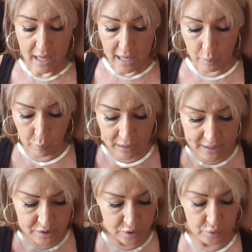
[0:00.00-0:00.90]
And what I
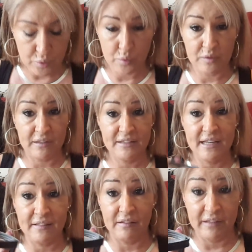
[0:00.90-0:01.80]
do is I
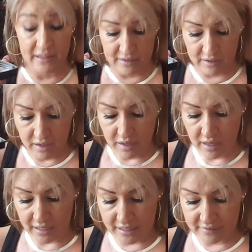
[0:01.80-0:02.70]
take the lid,
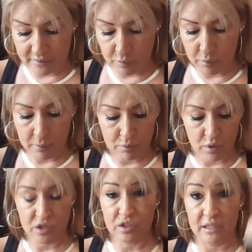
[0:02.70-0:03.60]
I get some on my
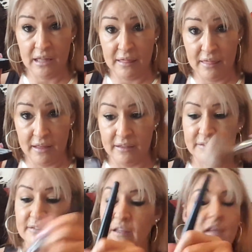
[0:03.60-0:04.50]
brush like this,